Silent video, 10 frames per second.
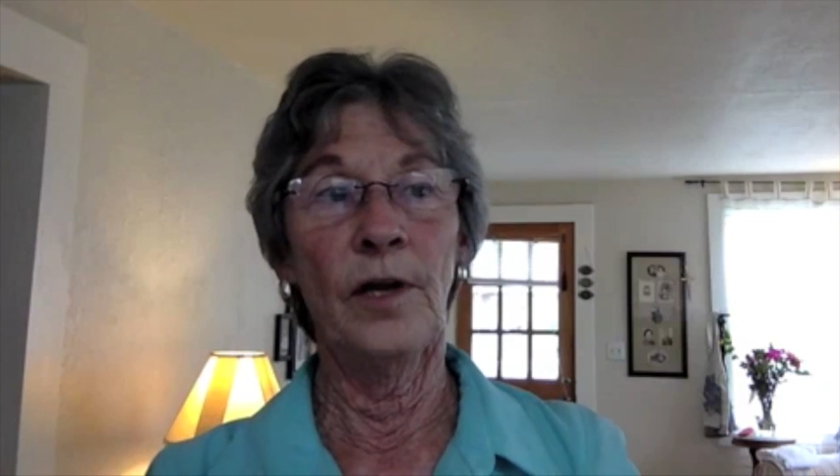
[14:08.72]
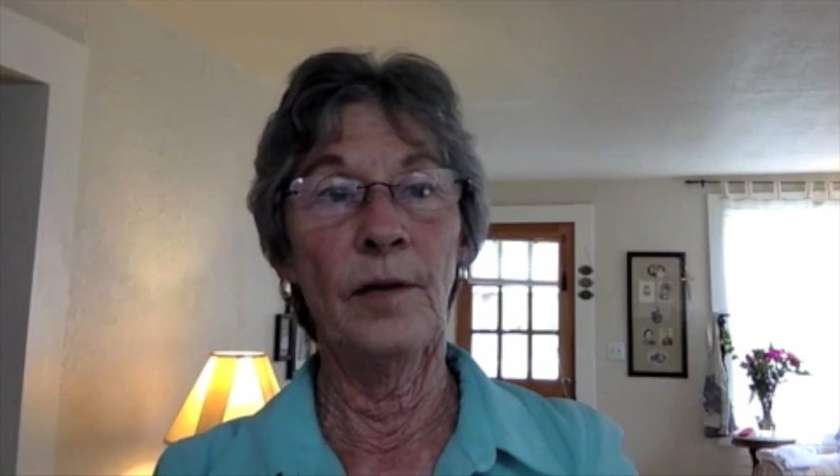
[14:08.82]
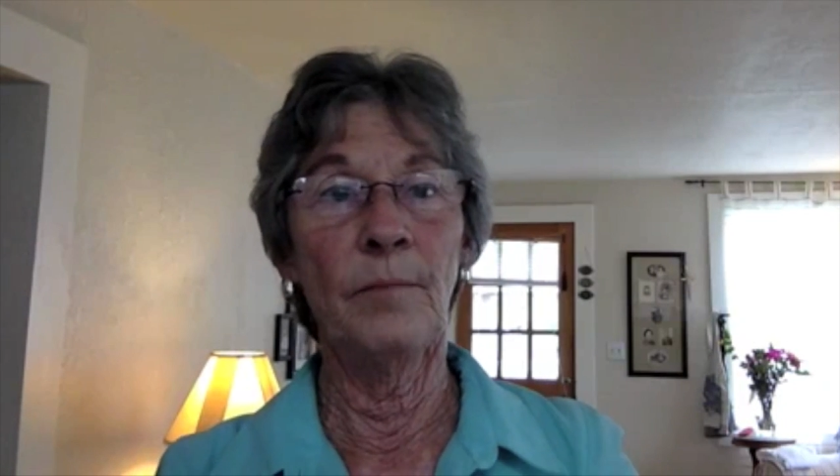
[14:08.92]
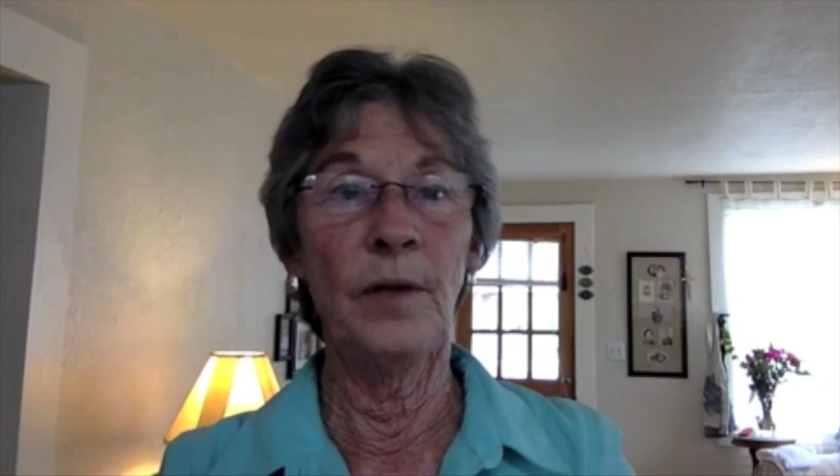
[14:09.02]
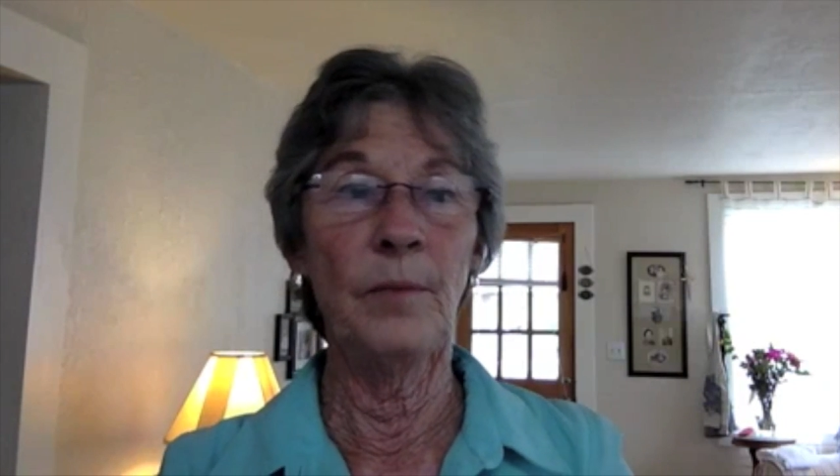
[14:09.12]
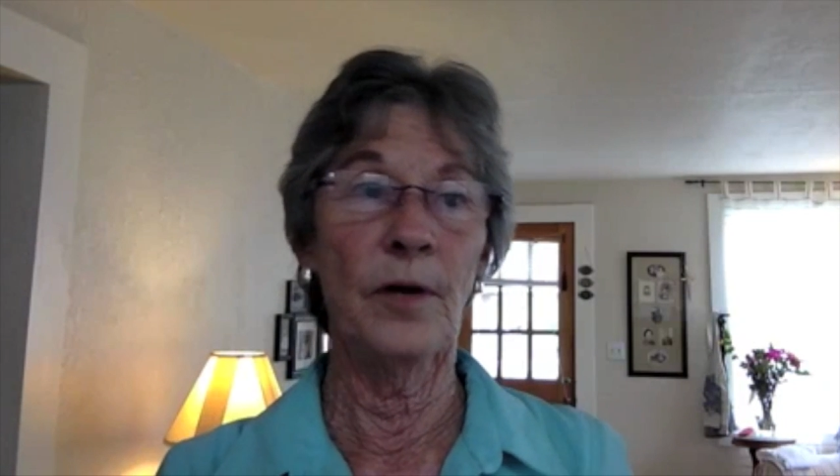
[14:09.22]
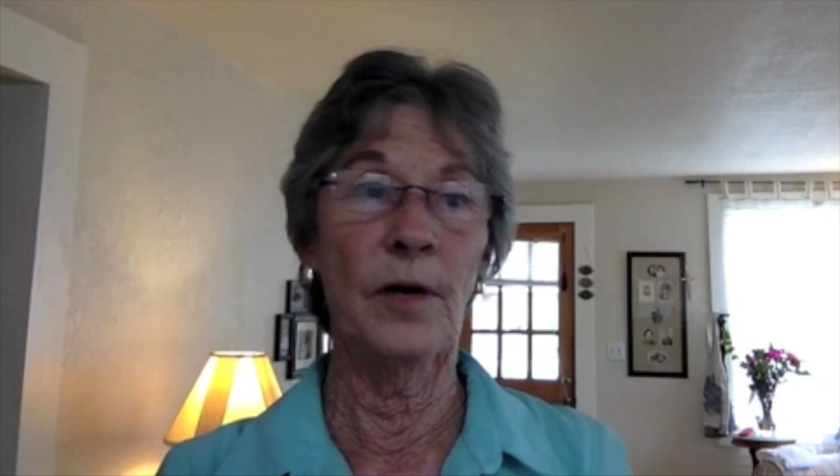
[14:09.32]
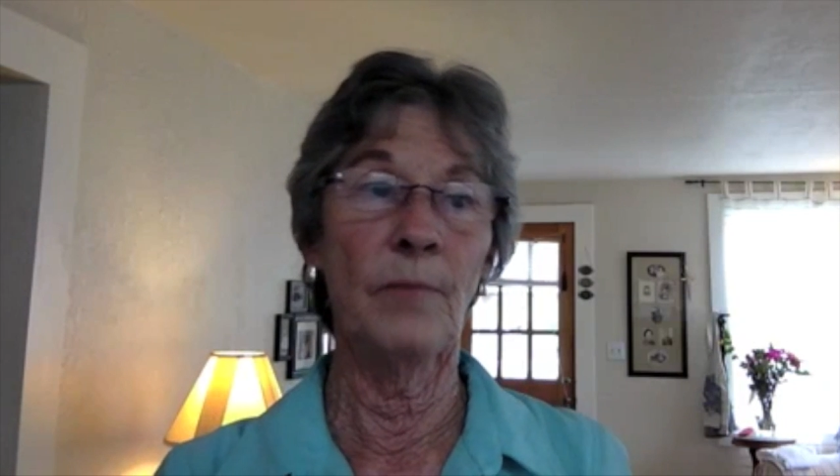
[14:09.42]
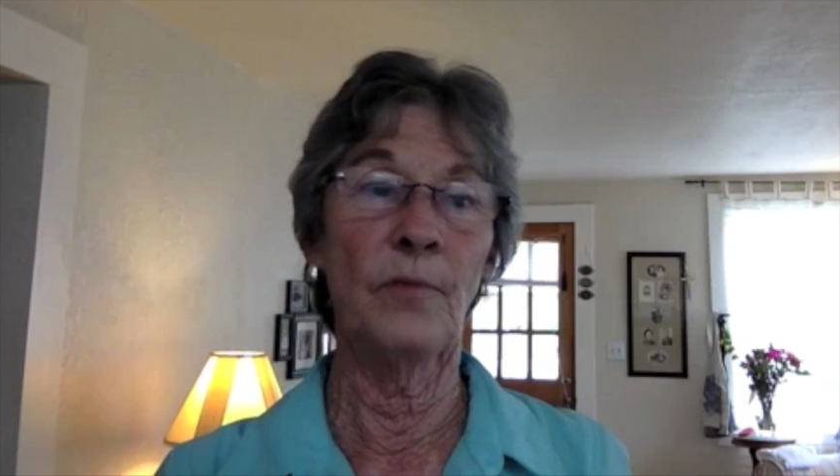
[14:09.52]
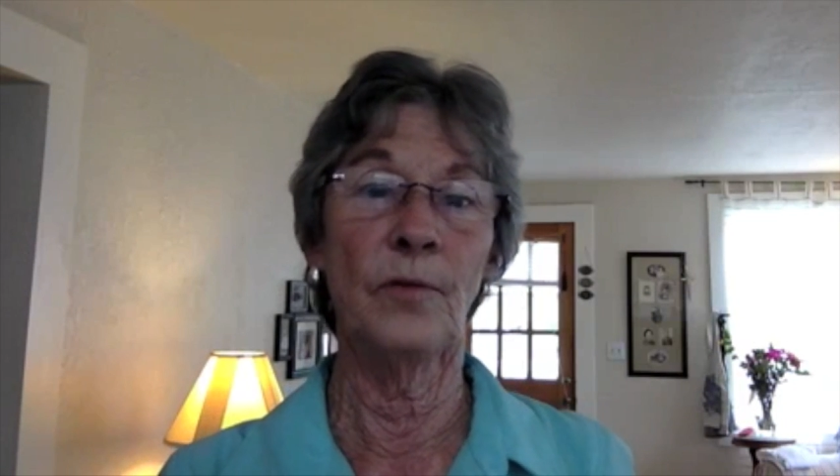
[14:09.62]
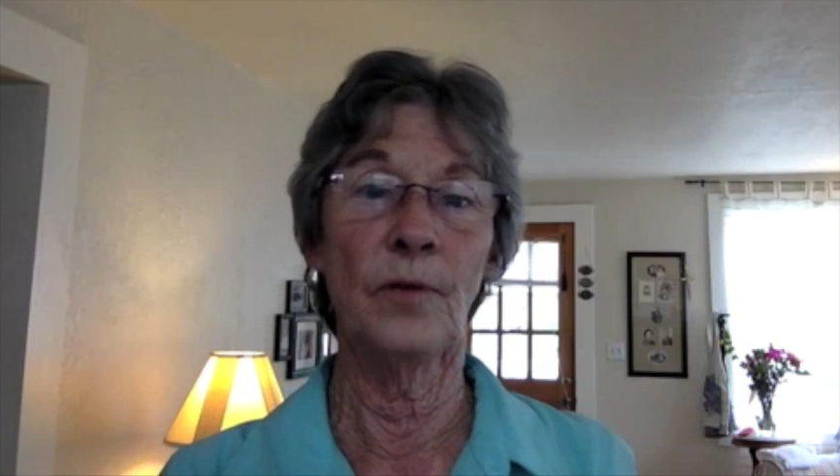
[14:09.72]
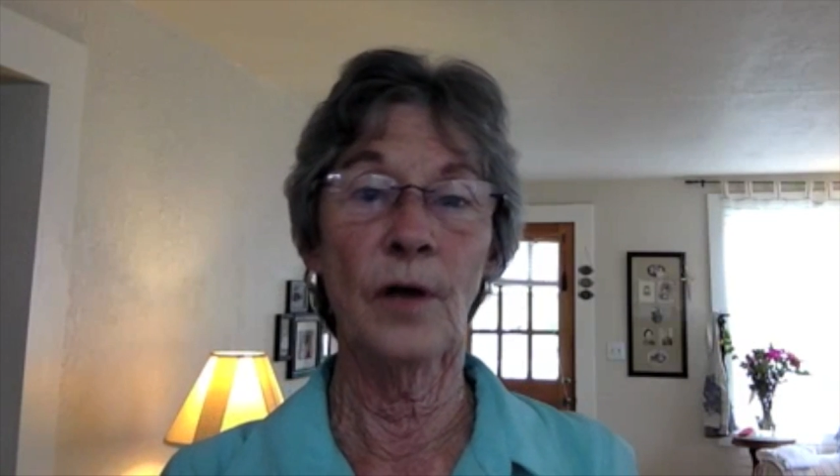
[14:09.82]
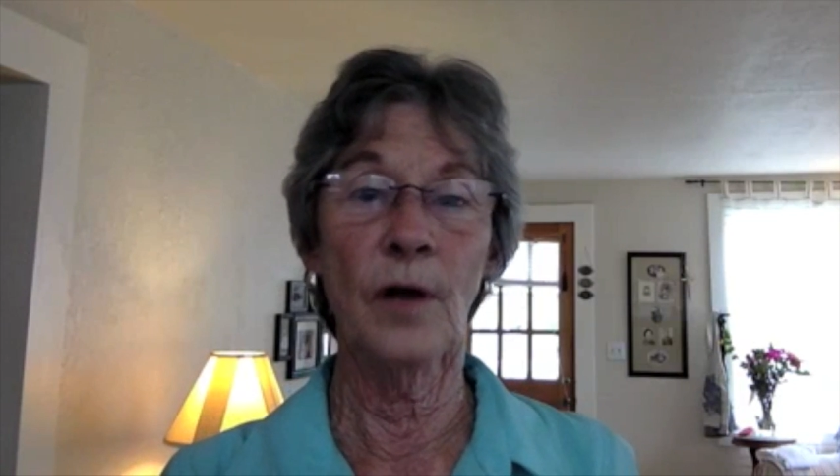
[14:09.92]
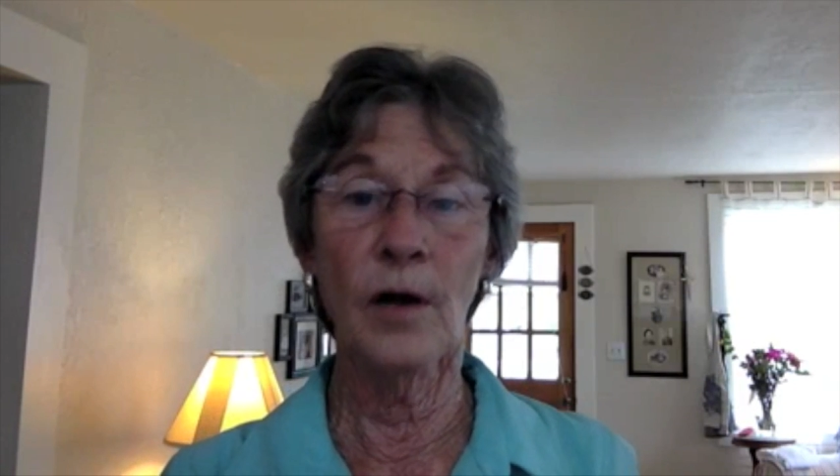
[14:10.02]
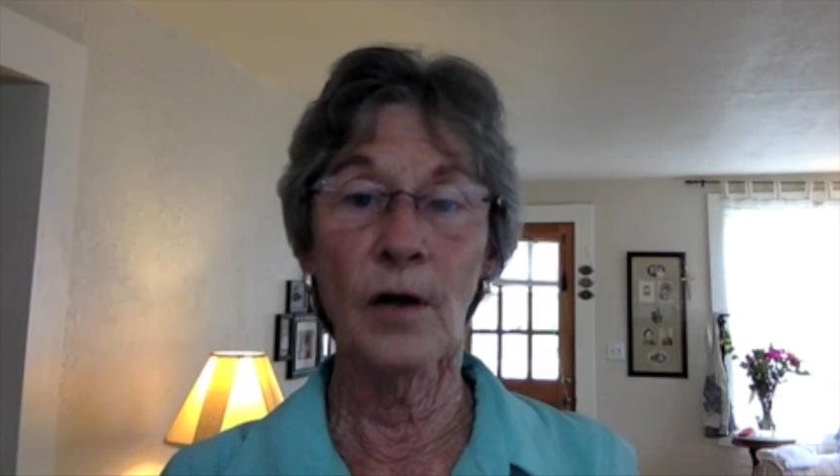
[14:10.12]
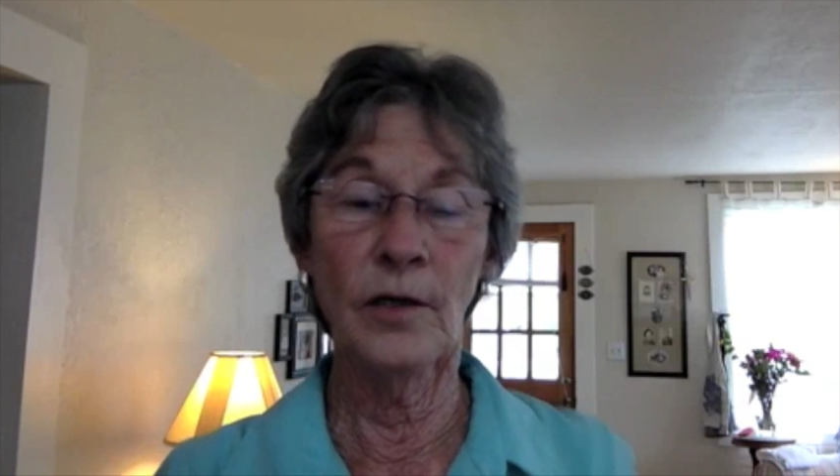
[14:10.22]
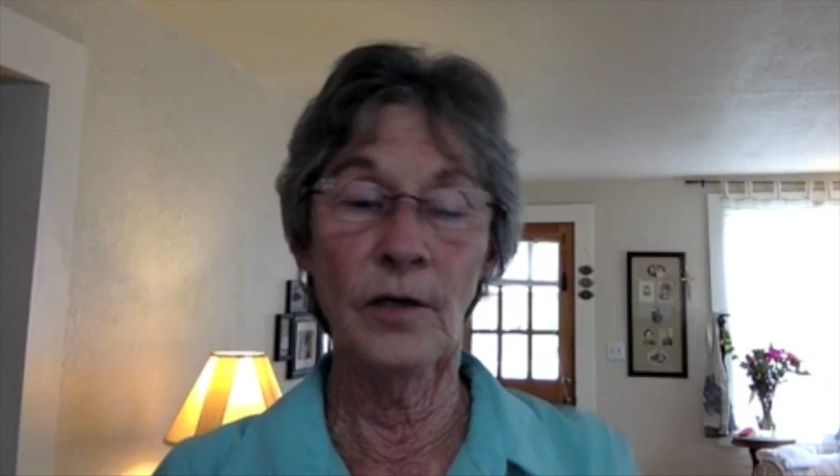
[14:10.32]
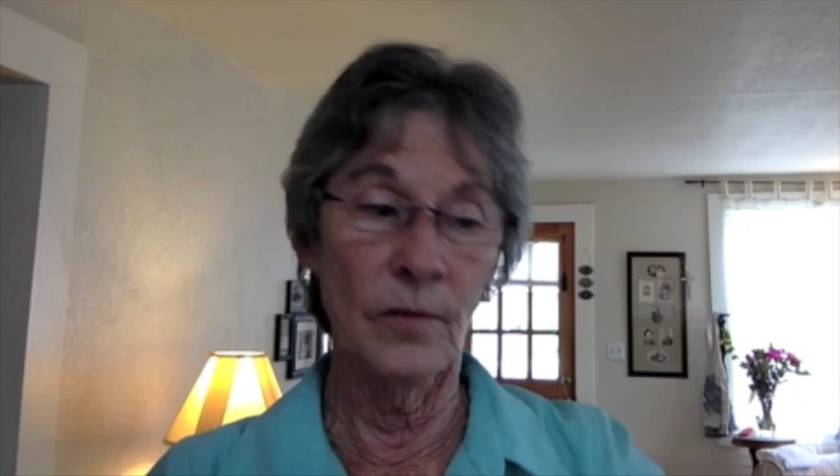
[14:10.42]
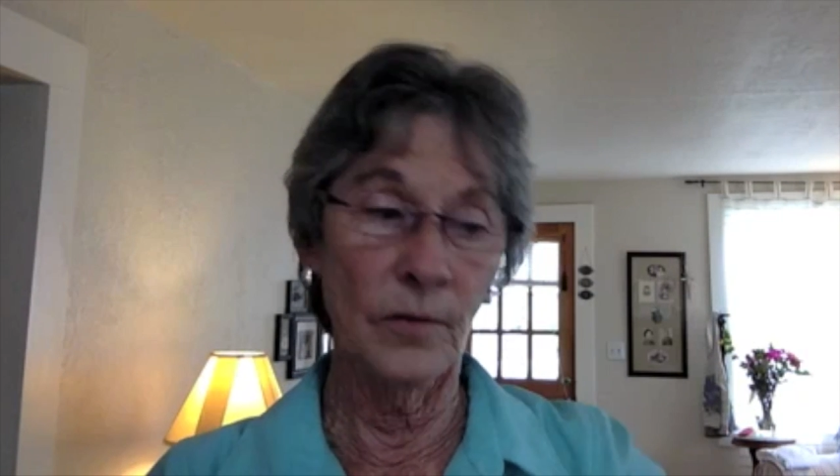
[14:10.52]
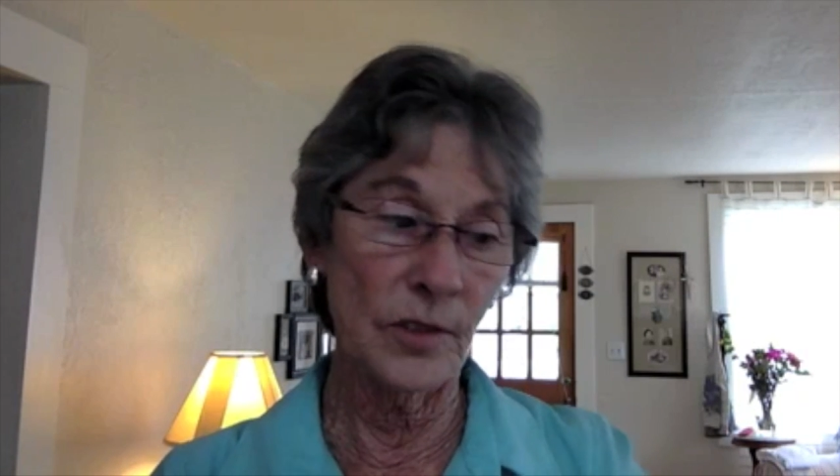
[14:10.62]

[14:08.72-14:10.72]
when people come to a